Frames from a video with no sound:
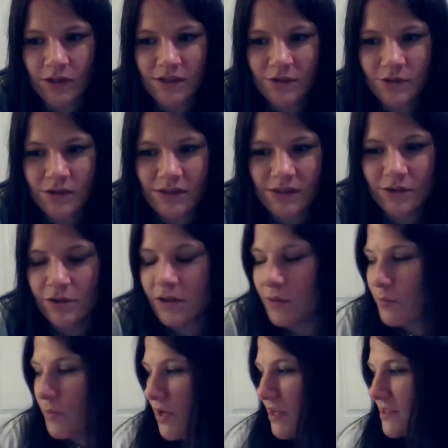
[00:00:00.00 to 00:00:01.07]
wants crystal
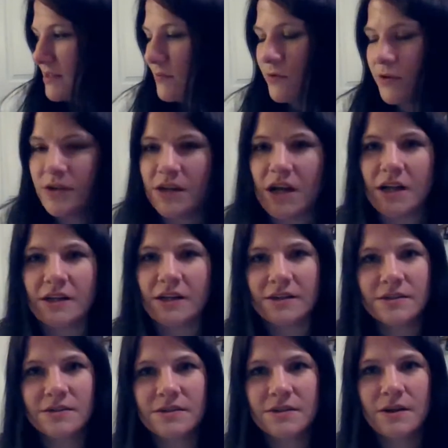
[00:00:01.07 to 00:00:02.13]
clip-ons for a
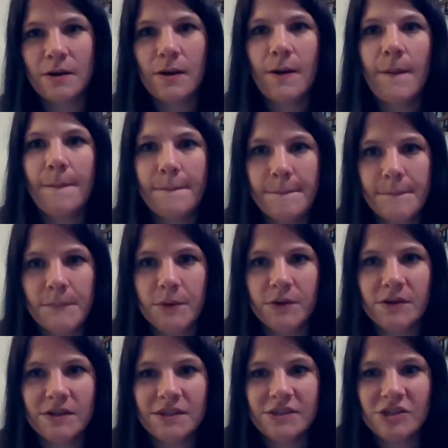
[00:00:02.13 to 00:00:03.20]
dollar.
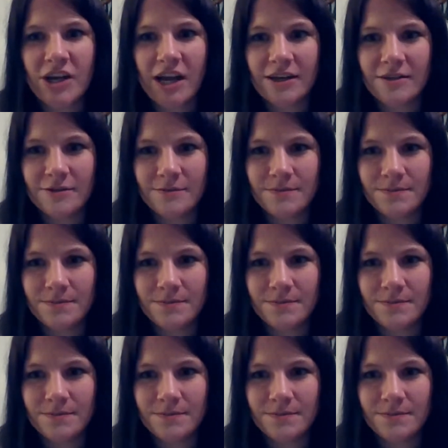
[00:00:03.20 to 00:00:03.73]
Put it in the chat.